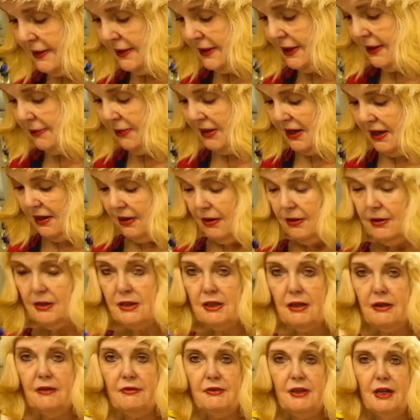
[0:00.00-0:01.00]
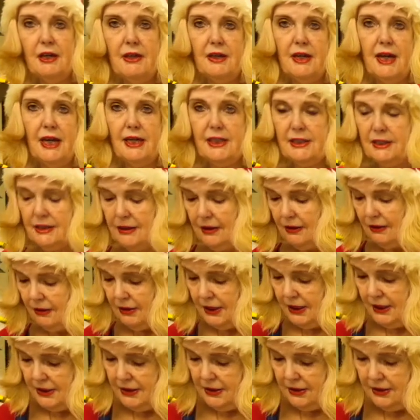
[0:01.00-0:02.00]
There we are. So I've done that
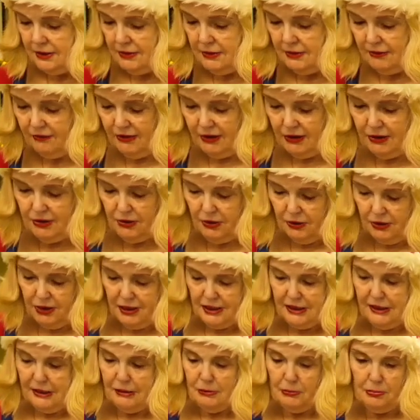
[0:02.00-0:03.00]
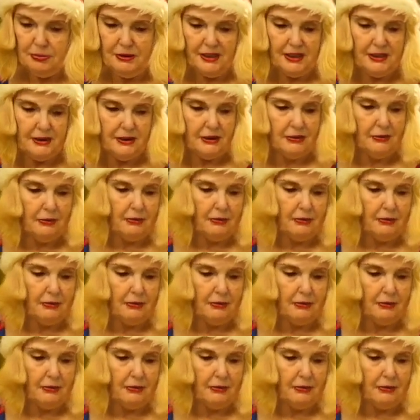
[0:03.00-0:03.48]
side. I've only got this little bit to